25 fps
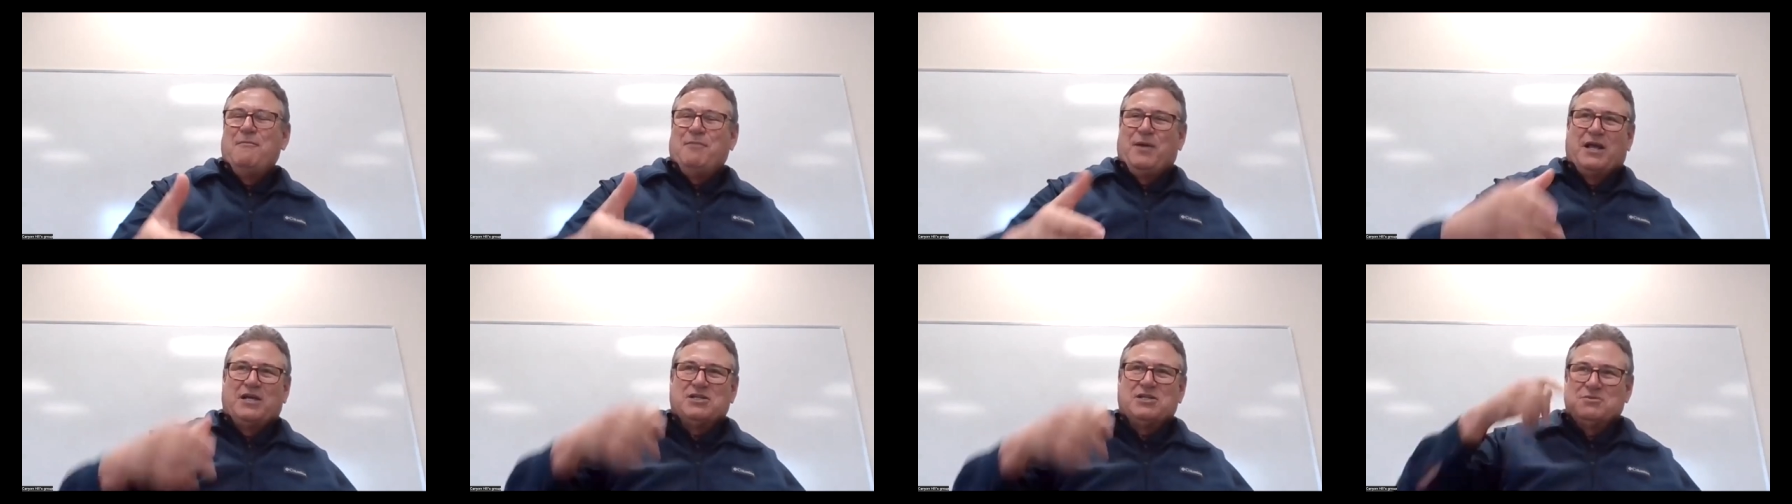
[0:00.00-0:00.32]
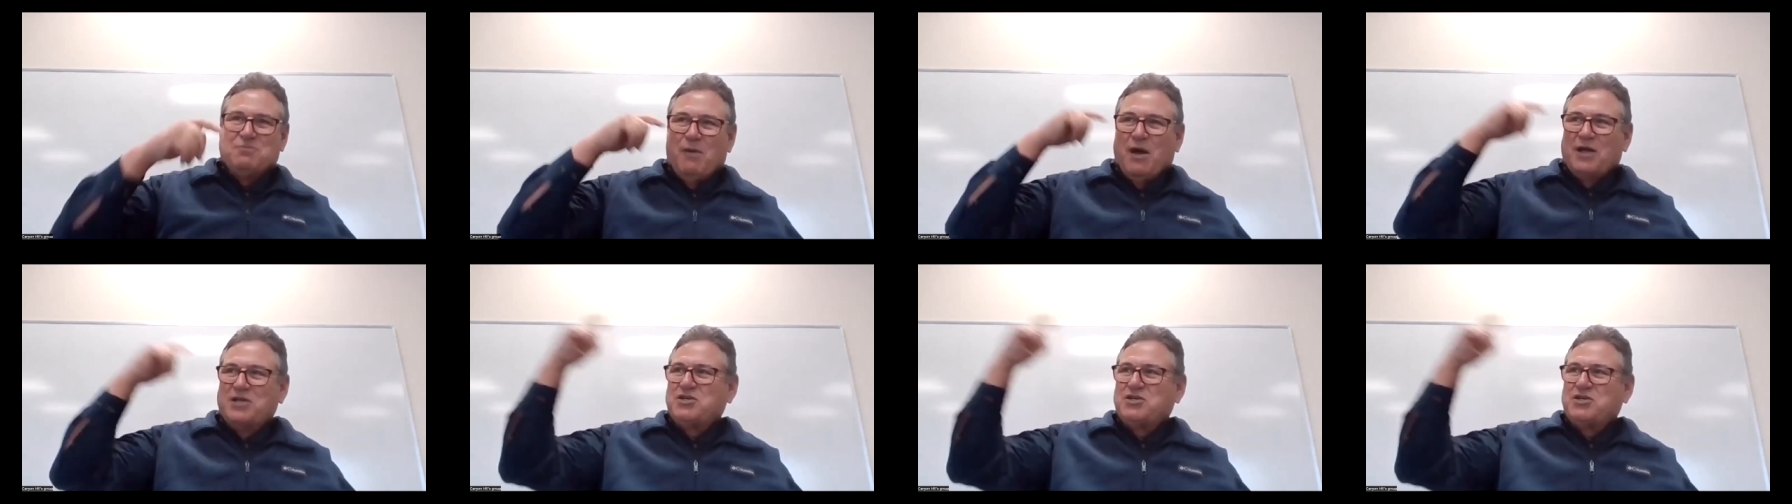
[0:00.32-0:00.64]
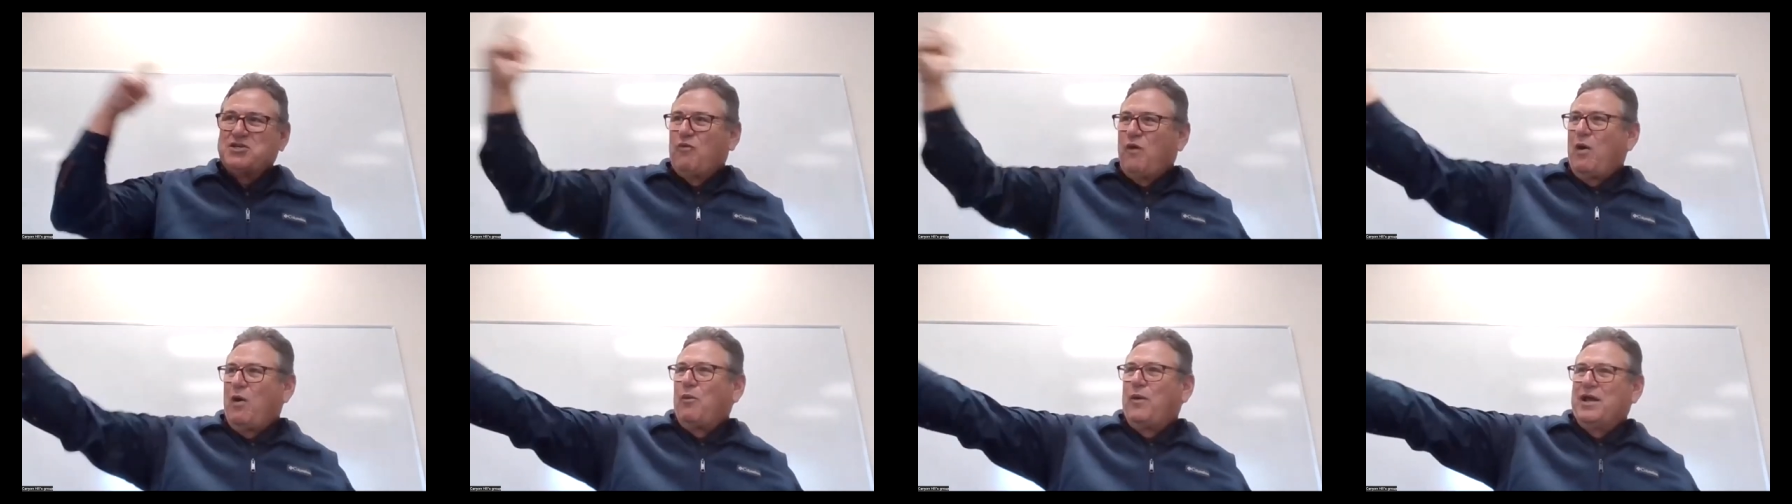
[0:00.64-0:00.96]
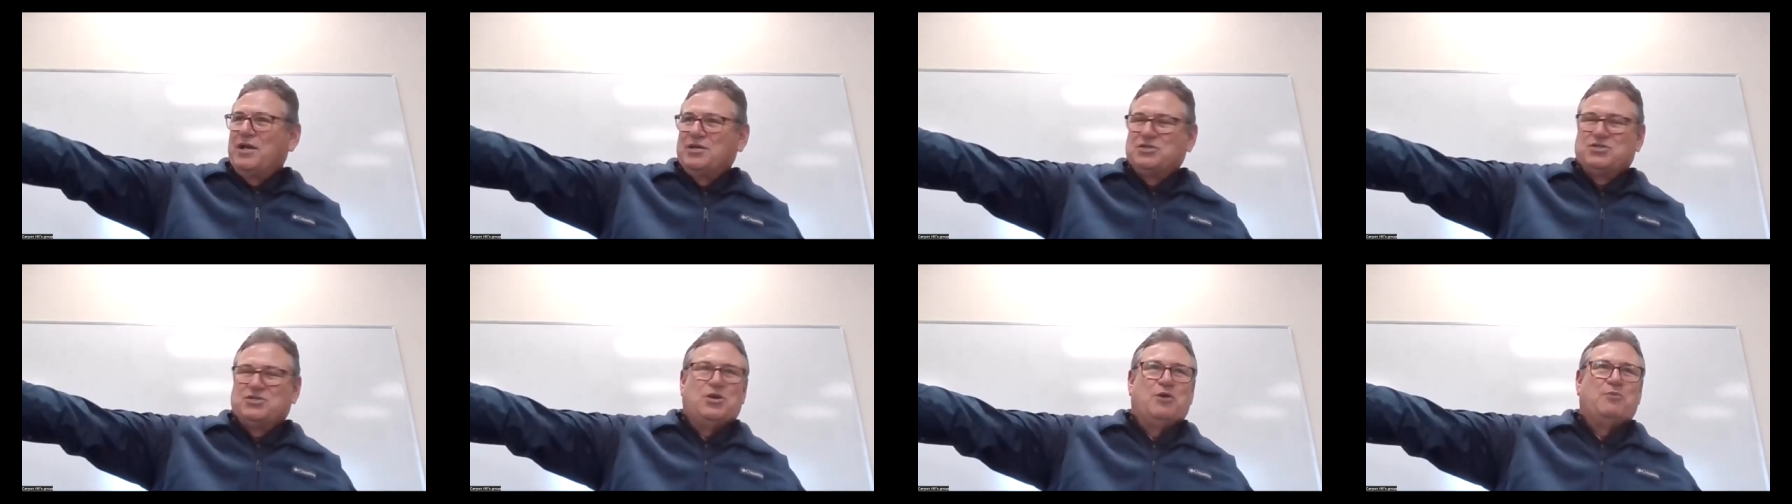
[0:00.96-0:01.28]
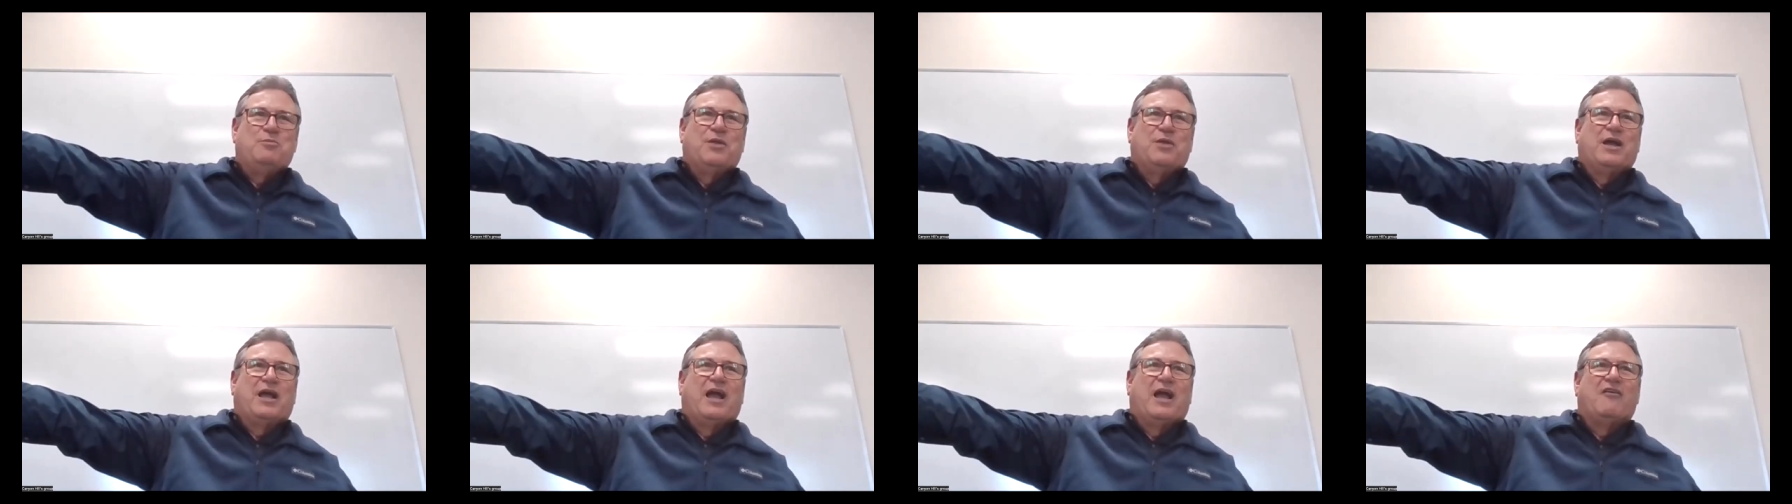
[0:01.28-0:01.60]
because much of what we
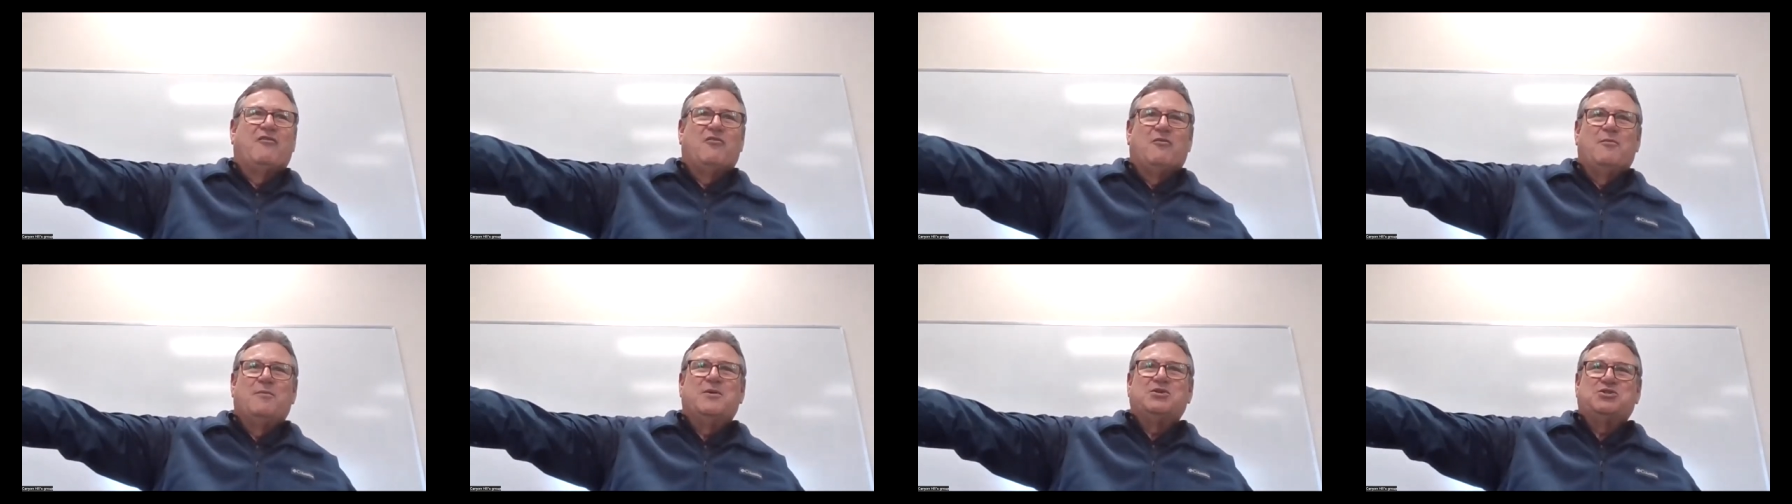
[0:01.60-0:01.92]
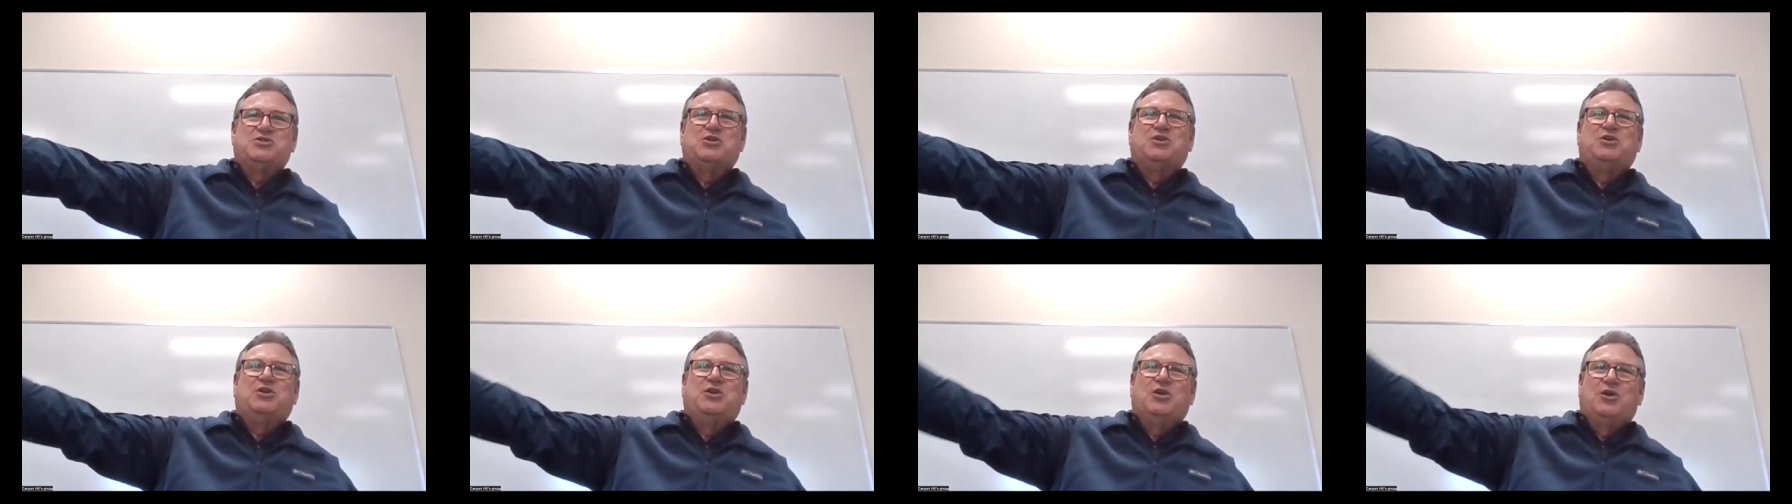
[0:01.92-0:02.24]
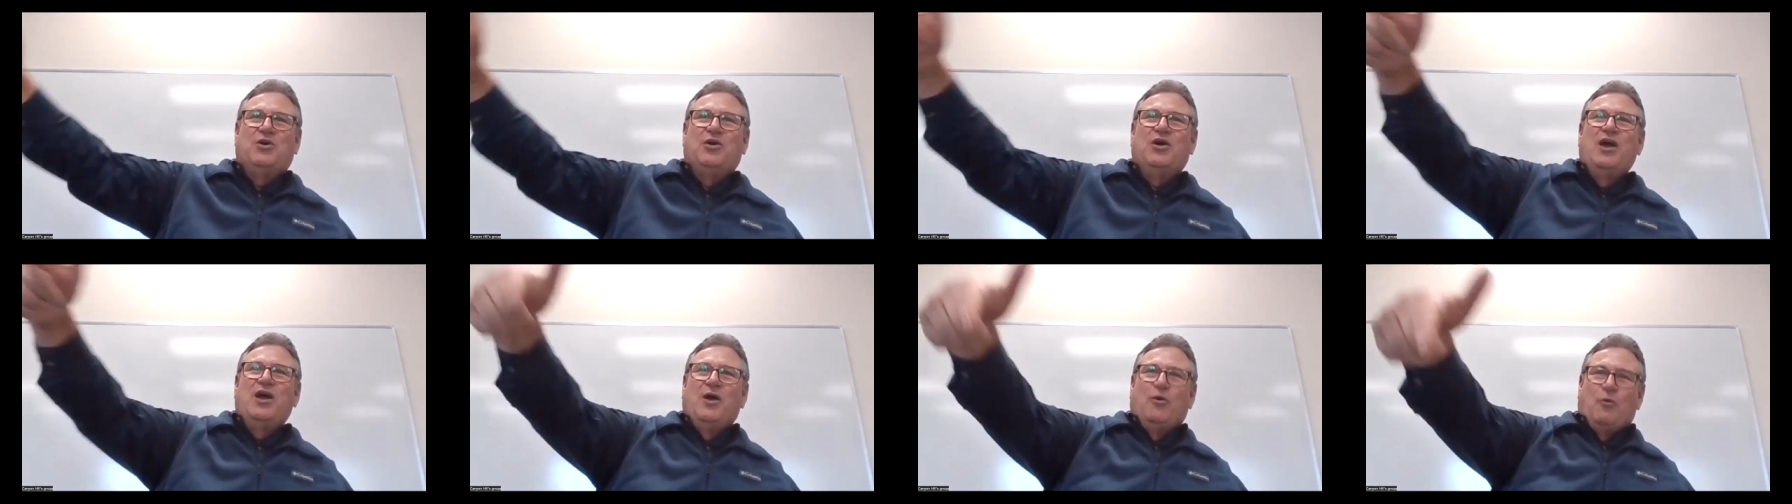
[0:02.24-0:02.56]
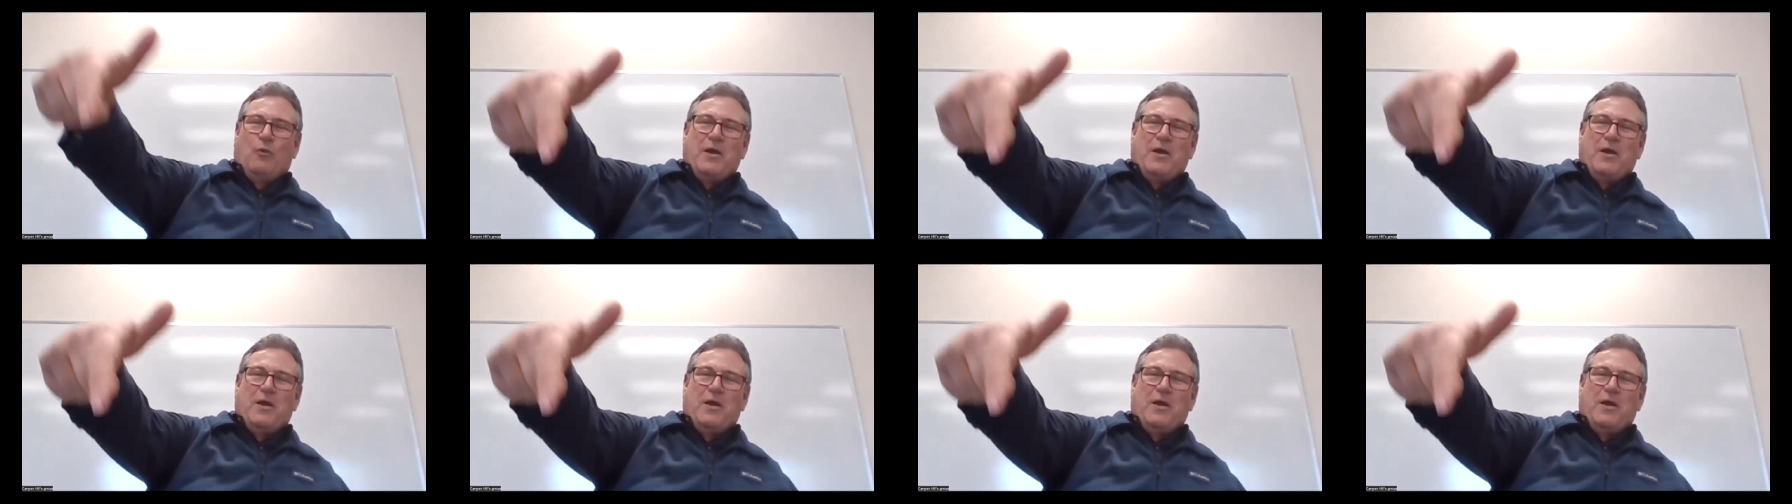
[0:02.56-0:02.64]
assume the government should do